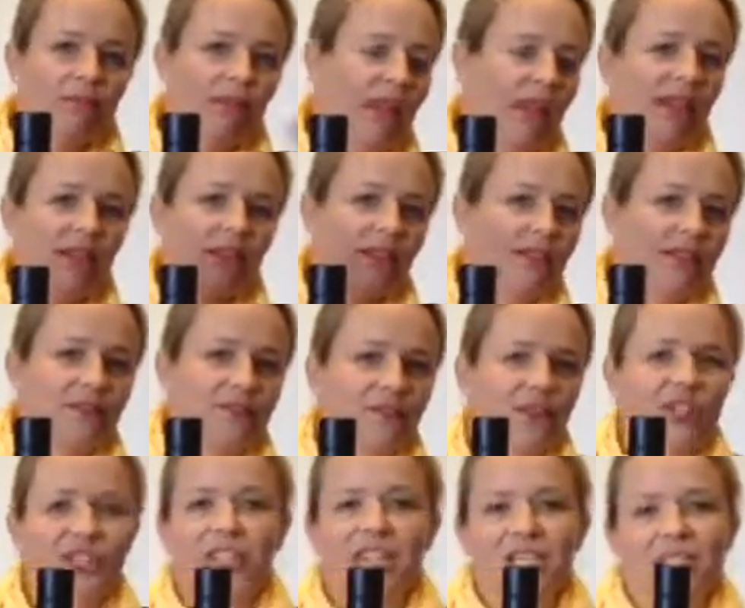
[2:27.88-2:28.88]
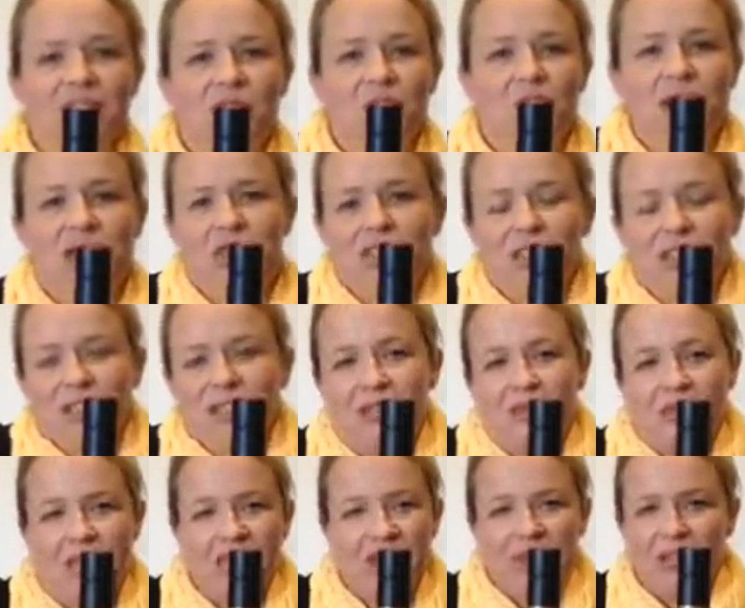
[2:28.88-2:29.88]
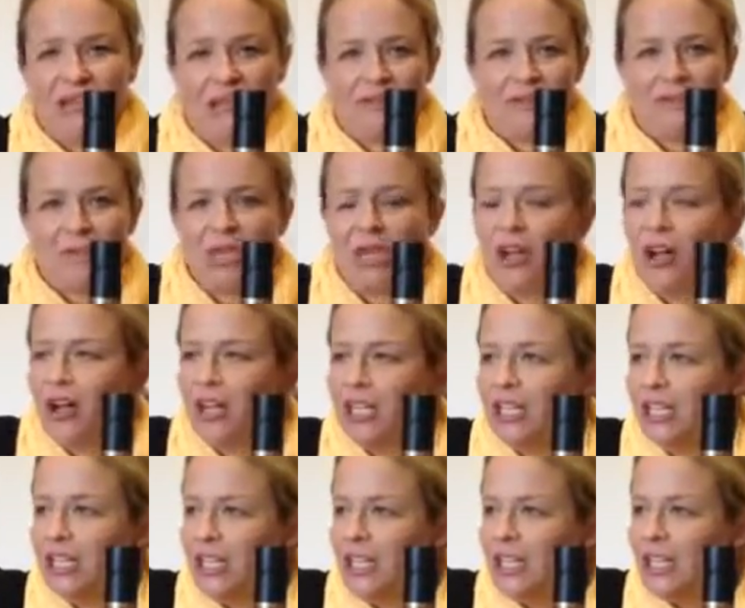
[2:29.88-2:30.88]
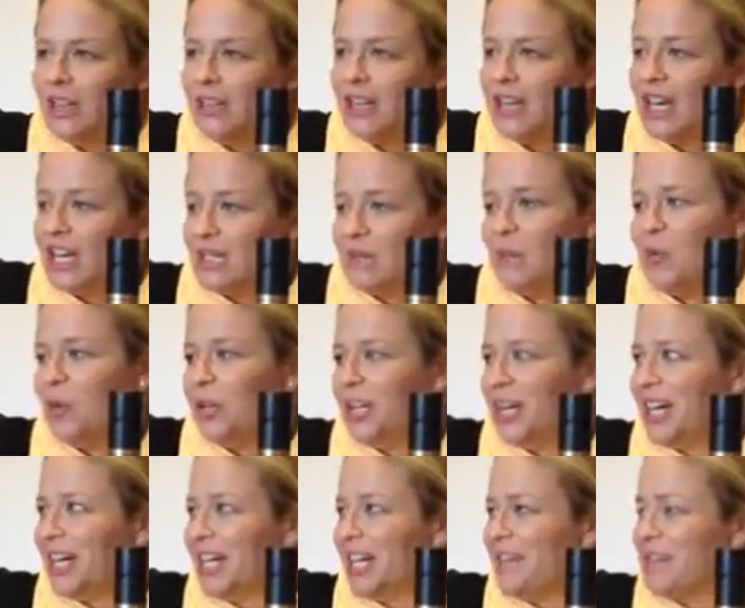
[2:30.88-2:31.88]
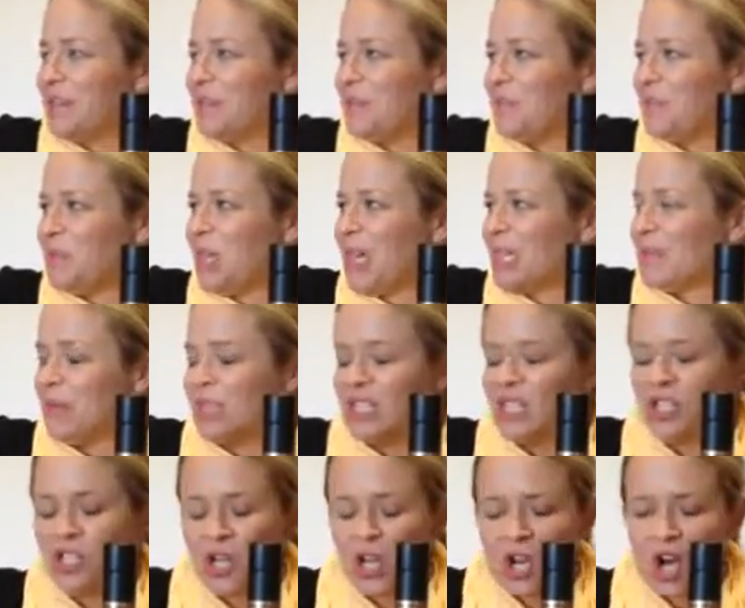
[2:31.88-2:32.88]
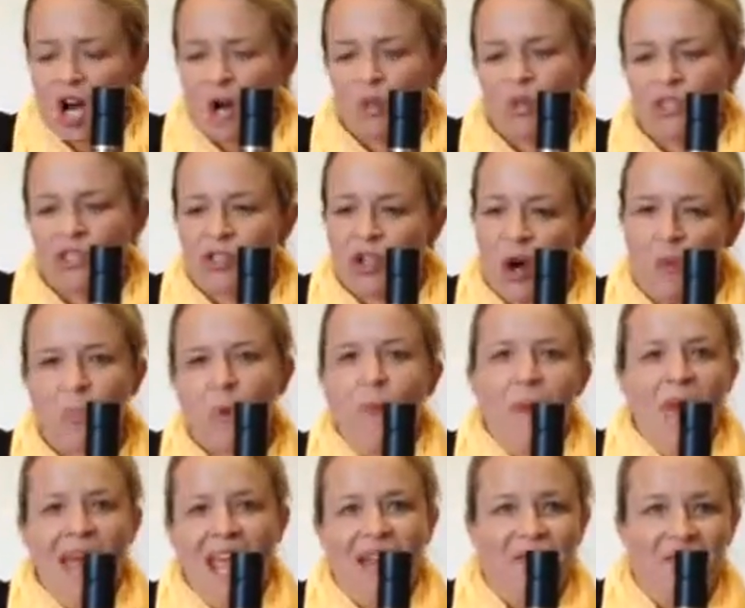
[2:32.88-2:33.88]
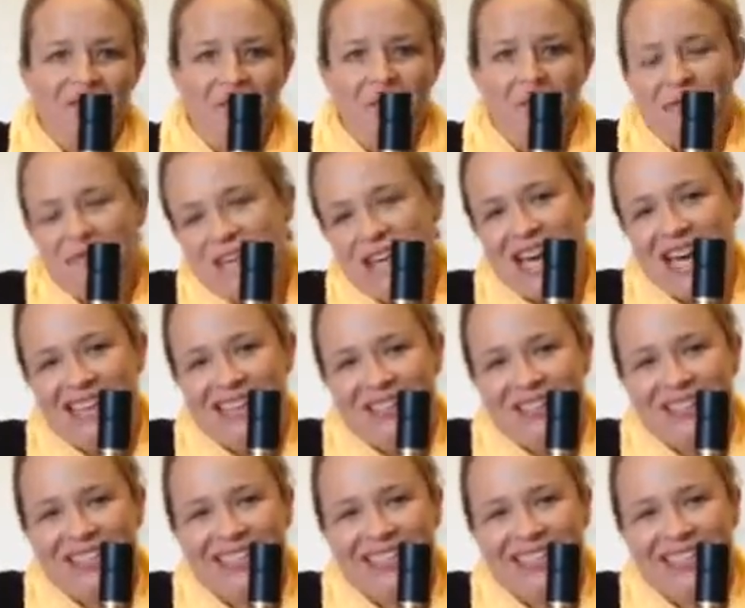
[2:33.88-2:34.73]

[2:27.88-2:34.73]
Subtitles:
lots of fresh things to eat and then left him alone. And the next morning I get this text message, I was not prepared for your Fiano.